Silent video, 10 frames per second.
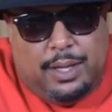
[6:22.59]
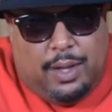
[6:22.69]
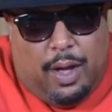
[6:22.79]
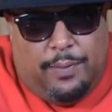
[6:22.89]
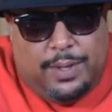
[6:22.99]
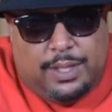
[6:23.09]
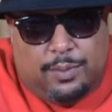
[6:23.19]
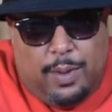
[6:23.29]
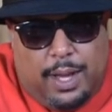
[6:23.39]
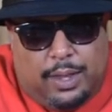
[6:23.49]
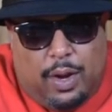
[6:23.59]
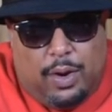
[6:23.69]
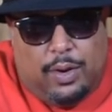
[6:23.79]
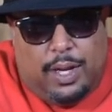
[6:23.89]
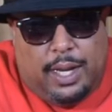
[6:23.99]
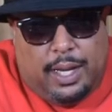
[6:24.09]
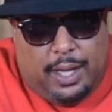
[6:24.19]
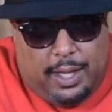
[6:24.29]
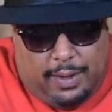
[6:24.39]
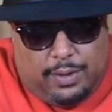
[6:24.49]
The offense is ranked 30
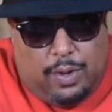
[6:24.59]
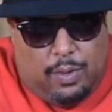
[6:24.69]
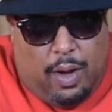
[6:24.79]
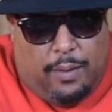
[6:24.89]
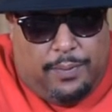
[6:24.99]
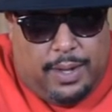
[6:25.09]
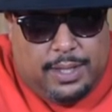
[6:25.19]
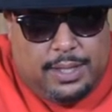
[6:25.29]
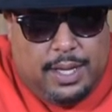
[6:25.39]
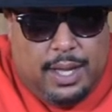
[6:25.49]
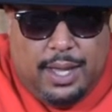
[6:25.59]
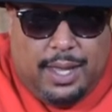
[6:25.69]
in total offense.